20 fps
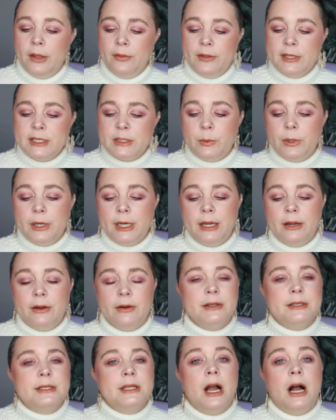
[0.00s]
This one here
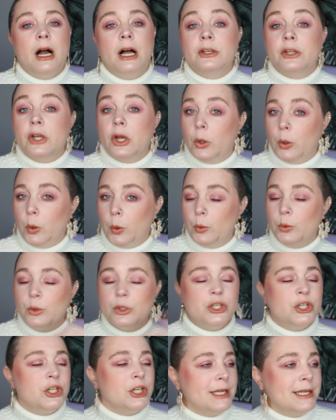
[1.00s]
is called Oh,
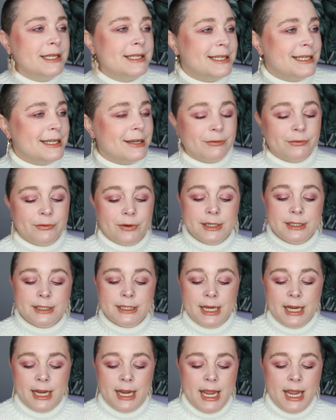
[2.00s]
She's Different.